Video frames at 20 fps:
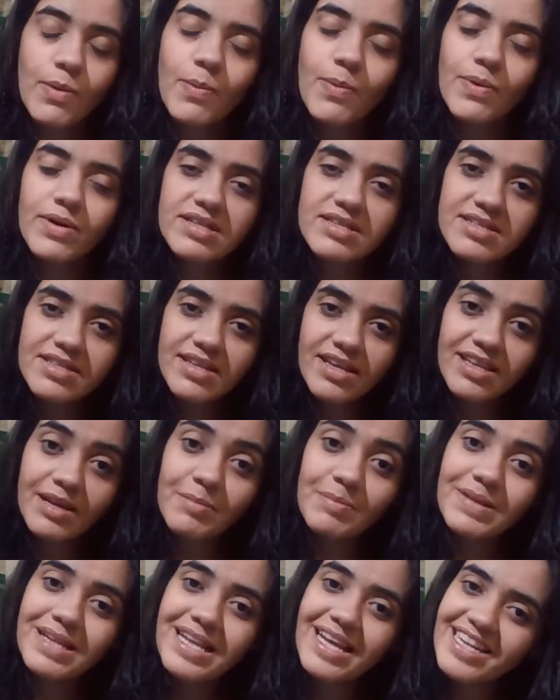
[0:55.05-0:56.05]
once that
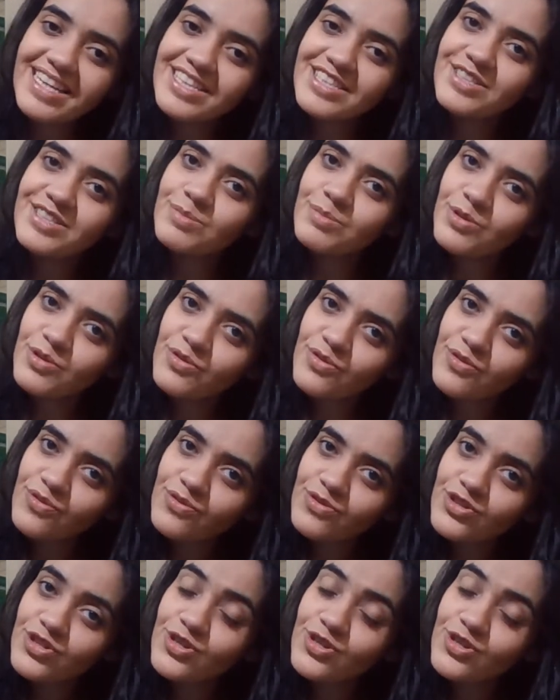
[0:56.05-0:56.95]
I'm planning to move